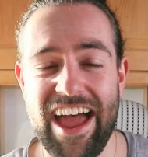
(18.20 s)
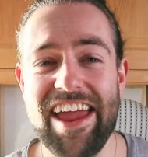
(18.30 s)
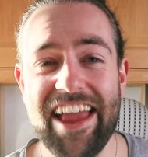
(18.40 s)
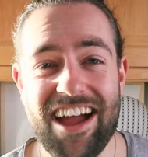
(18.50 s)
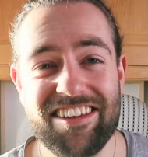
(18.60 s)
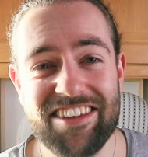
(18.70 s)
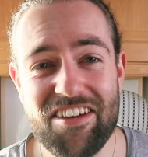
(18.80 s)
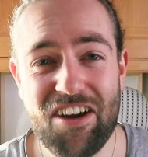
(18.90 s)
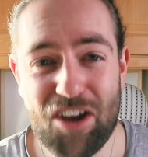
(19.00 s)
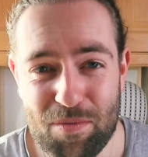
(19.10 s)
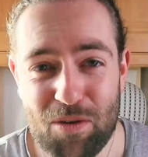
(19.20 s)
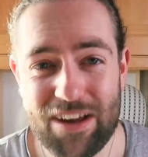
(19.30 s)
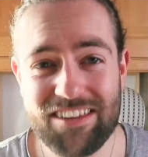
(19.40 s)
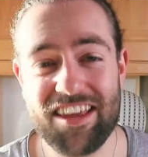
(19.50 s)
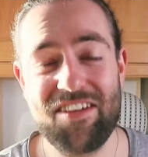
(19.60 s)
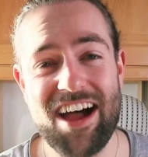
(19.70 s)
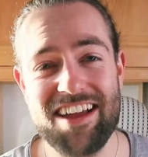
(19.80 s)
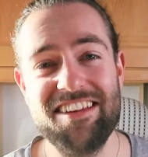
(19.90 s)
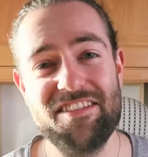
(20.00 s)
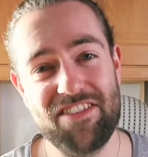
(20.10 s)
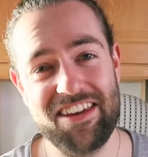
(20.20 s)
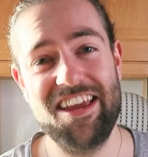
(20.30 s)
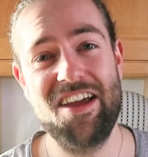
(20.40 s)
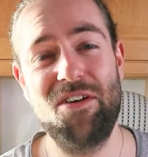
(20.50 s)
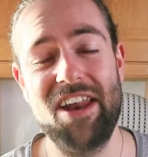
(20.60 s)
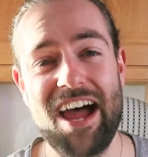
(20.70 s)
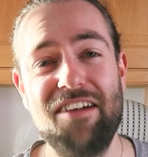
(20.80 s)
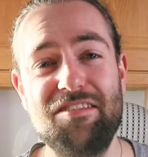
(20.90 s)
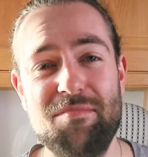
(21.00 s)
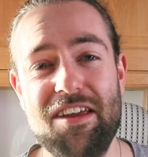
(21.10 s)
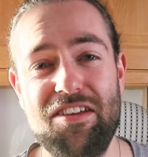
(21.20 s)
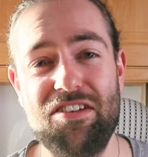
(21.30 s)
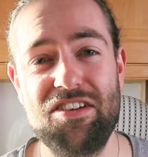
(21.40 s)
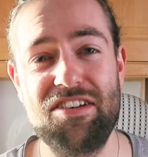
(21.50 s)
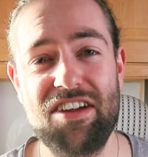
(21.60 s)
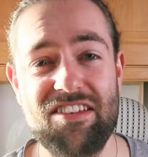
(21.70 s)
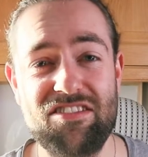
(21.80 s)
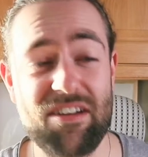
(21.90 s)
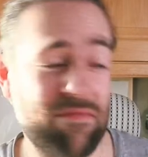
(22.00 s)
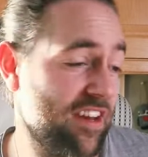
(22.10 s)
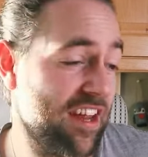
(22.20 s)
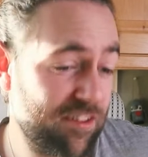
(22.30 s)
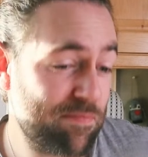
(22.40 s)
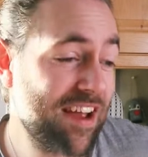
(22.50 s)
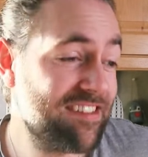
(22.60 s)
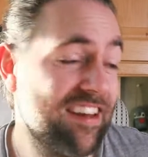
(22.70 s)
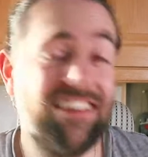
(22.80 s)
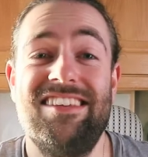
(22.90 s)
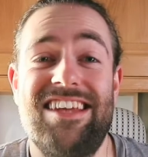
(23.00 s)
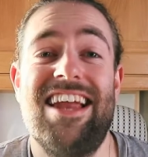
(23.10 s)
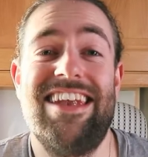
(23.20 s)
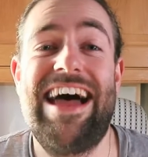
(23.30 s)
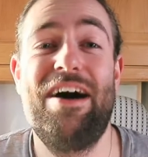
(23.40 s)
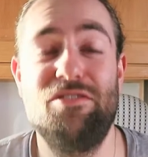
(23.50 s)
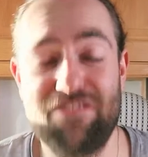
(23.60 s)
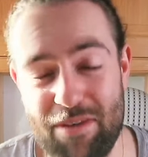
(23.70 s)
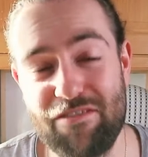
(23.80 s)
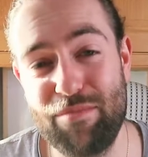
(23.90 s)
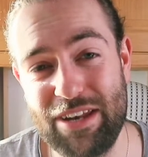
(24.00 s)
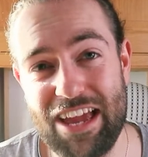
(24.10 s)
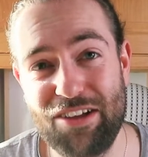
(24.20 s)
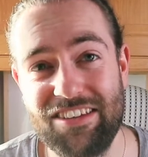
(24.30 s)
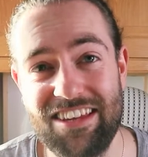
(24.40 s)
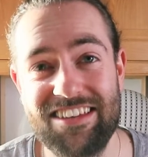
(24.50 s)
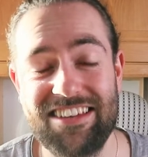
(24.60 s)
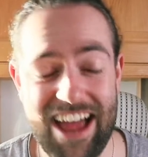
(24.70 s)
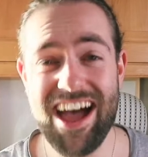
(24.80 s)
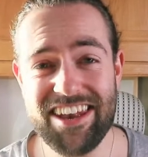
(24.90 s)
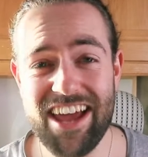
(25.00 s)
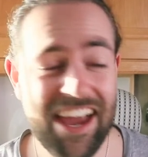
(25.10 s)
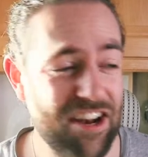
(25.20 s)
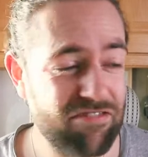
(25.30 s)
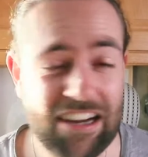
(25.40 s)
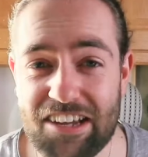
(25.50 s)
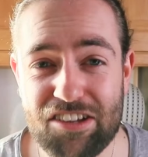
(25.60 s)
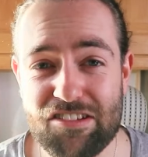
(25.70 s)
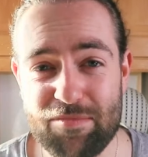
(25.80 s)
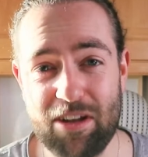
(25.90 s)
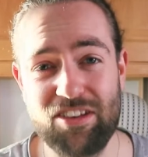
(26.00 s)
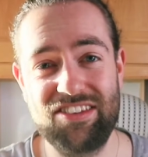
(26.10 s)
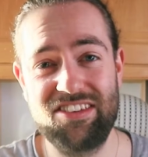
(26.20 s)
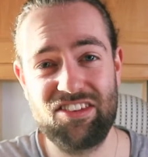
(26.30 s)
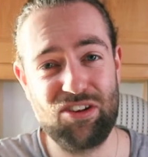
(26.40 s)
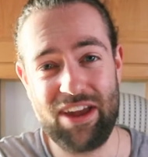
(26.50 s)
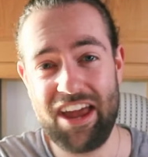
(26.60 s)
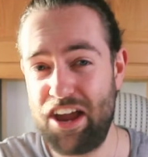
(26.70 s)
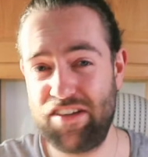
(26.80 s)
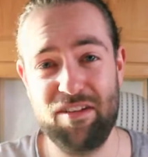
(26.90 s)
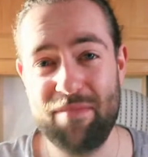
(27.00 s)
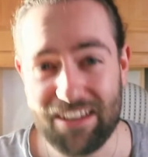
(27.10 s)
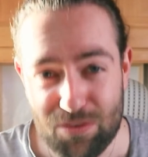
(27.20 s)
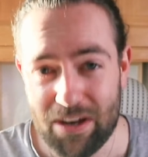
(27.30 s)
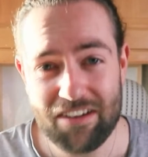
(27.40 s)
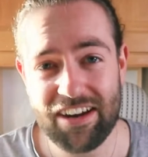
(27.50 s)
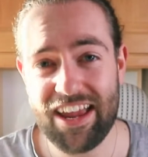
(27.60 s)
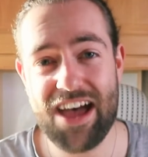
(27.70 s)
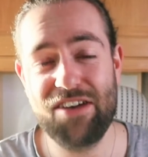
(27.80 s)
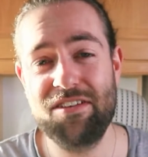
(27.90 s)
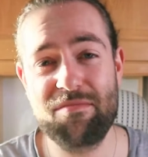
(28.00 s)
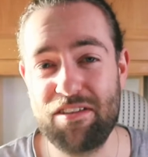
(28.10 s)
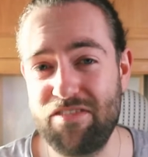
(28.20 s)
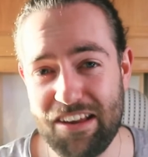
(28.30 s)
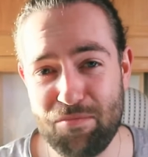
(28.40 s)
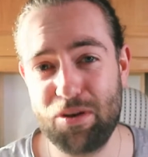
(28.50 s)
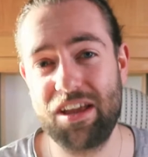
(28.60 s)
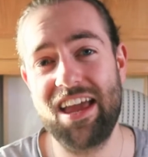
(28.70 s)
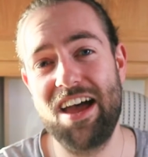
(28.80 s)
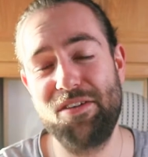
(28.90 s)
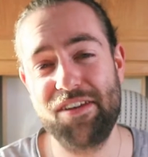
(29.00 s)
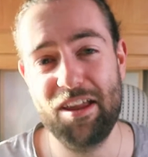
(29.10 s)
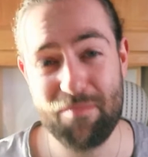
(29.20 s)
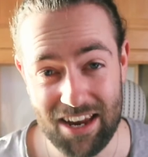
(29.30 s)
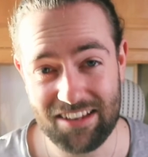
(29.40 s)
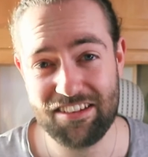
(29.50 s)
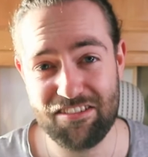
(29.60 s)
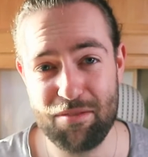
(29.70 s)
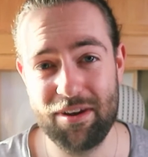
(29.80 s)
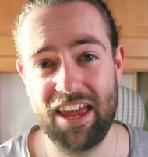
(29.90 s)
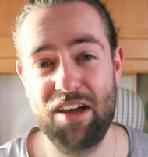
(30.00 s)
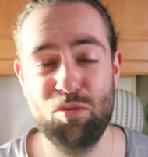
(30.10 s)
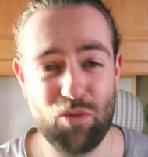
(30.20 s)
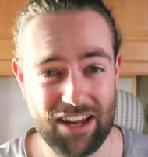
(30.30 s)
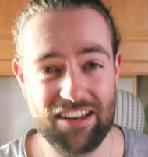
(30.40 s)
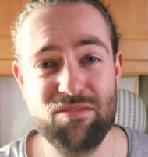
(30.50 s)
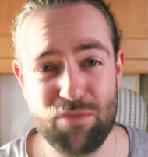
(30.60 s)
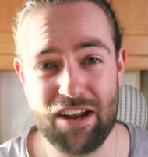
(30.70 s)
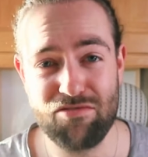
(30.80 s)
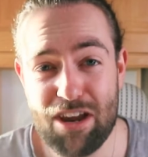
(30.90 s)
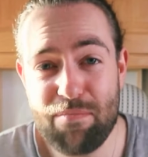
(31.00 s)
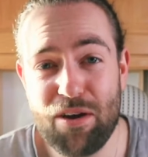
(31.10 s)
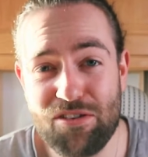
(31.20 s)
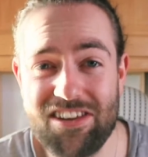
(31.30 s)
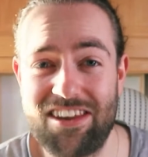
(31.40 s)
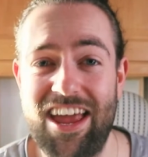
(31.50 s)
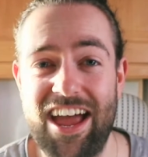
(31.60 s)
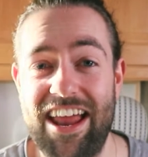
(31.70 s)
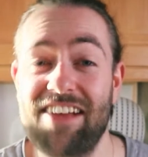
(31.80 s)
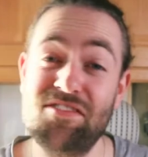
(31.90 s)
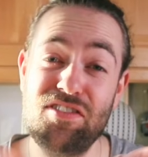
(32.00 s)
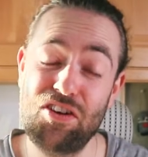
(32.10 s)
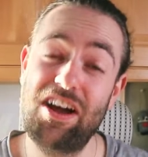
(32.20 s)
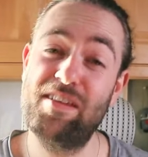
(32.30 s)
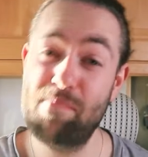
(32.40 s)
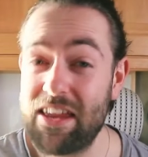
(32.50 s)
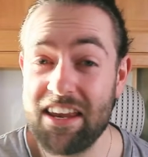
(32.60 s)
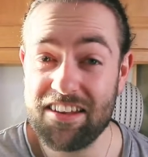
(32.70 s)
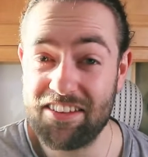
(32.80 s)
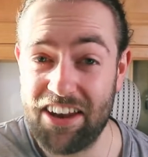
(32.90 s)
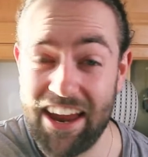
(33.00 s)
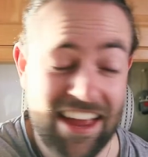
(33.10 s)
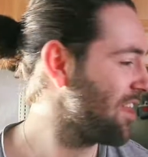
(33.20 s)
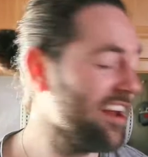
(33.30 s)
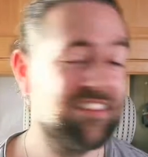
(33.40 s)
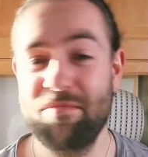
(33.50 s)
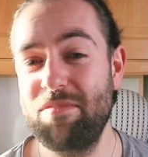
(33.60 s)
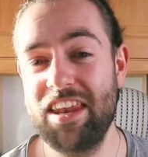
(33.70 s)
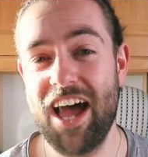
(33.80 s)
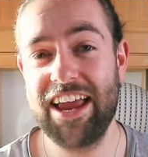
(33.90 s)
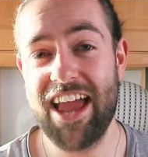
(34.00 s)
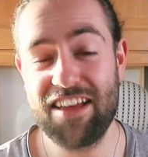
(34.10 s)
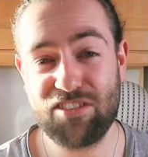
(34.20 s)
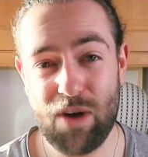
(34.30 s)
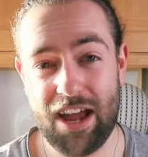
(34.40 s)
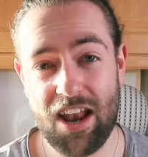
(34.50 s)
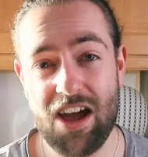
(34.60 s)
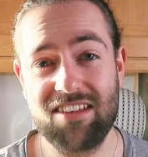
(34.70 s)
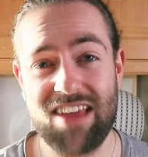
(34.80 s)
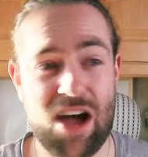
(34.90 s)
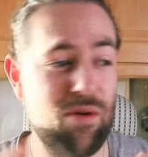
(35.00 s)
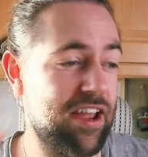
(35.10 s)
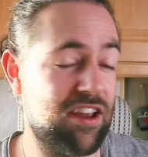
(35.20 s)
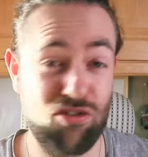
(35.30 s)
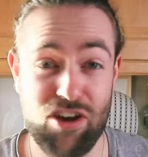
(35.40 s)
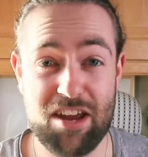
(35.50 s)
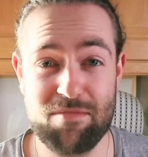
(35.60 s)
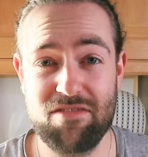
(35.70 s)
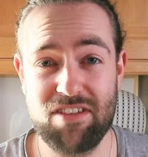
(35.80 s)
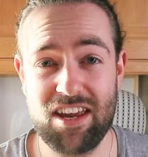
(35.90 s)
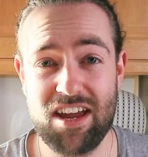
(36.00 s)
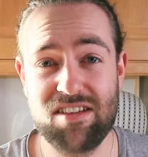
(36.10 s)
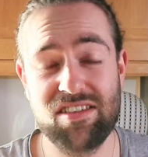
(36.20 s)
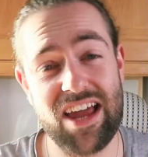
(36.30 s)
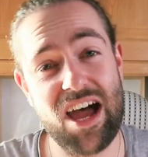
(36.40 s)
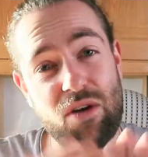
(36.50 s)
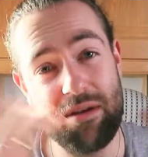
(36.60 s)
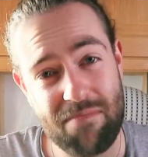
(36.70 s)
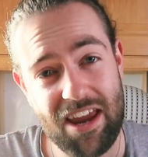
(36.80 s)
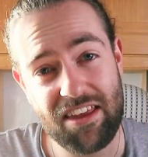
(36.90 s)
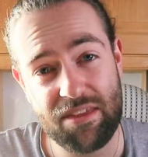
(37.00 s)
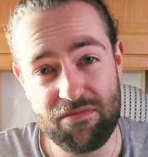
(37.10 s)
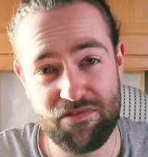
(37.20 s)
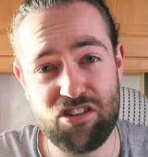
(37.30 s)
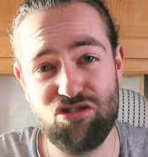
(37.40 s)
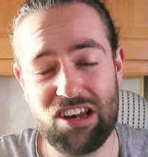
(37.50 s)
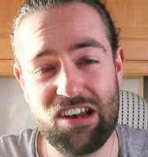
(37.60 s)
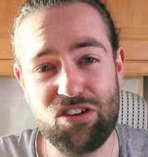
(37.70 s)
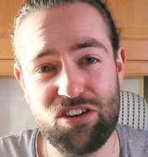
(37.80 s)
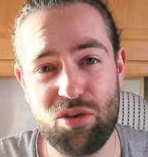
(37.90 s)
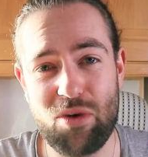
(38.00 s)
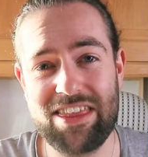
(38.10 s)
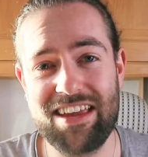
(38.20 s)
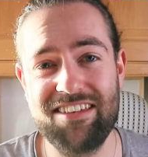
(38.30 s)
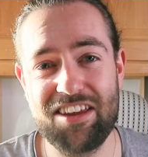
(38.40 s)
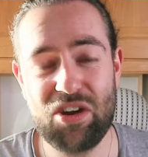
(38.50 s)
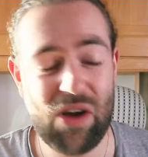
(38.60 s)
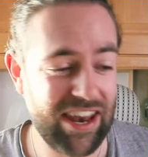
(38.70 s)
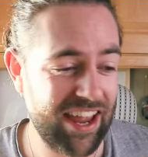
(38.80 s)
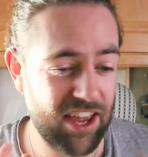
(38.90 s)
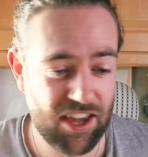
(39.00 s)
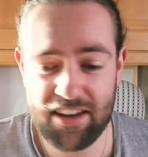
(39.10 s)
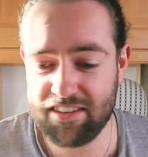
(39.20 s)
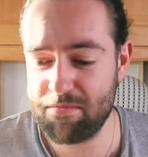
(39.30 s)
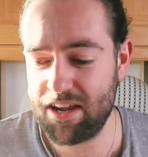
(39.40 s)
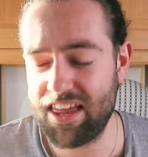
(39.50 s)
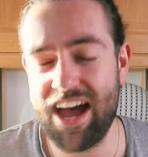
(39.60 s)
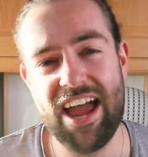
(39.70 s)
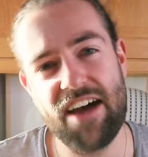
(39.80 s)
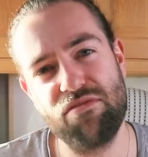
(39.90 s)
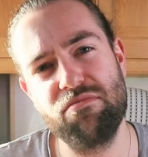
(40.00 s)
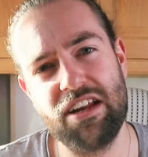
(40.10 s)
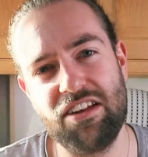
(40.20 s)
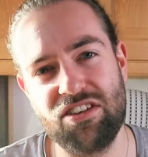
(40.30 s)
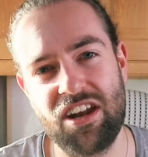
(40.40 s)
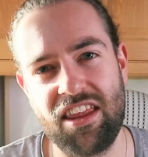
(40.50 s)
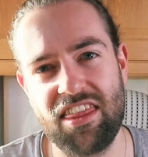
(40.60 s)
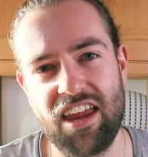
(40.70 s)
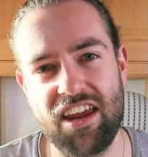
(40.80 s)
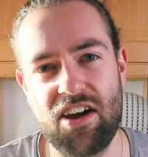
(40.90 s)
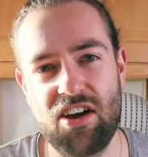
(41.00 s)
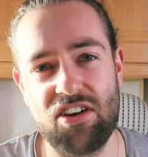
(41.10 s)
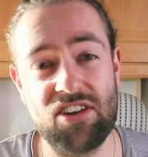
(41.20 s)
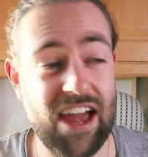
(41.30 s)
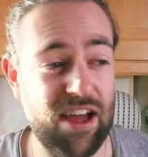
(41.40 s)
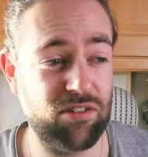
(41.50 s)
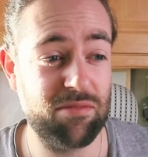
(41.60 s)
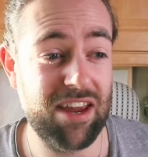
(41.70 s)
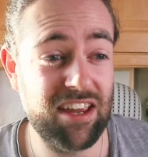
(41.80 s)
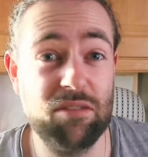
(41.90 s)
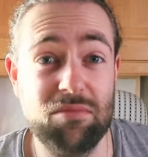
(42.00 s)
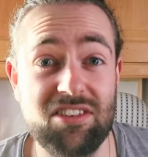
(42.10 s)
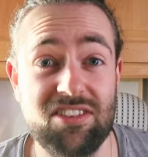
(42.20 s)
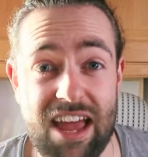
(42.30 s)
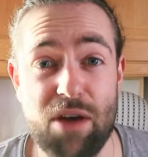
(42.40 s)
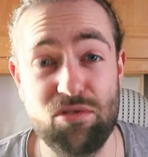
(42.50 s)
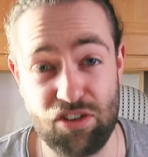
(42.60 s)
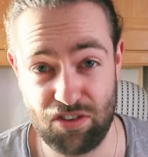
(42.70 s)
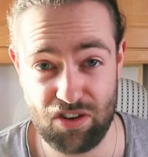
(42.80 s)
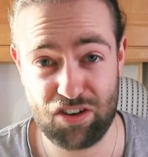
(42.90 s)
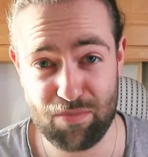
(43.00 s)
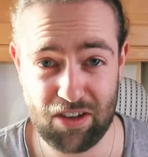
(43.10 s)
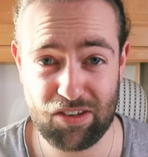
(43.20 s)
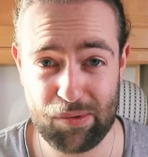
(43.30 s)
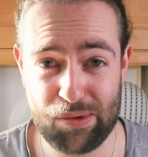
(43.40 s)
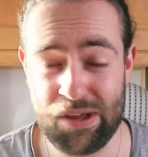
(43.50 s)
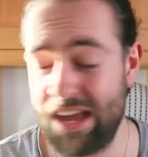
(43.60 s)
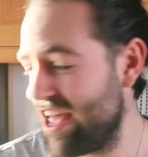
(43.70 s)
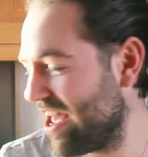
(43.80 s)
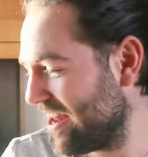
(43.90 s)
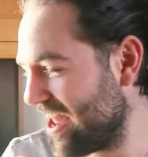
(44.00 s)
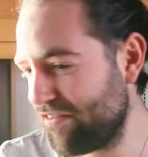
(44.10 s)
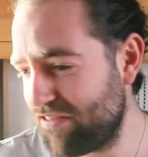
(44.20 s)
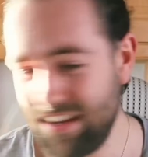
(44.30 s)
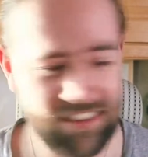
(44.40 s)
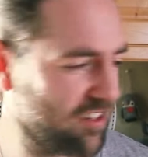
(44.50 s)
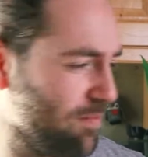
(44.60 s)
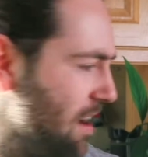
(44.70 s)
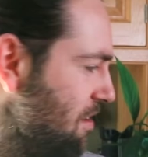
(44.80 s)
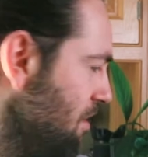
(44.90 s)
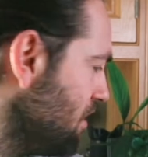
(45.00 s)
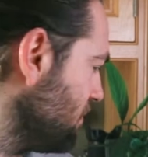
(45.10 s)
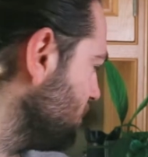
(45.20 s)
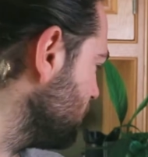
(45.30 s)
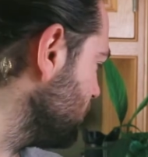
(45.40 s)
Hey guys, so a couple of weeks ago I did a video on how to make your Instagram videos basically stand out from everybody else's. And I had a really good response to it over my Twitter account, my Facebook account, and my Instagram account when I reposted it and asked for your guys' opinions on it. It's something that I get asked quite a lot, is how I create my videos and how I make them visually look the way they do. And it occurred to me that I haven't really done anything on how to make them sound as good as possible. Now for this experiment,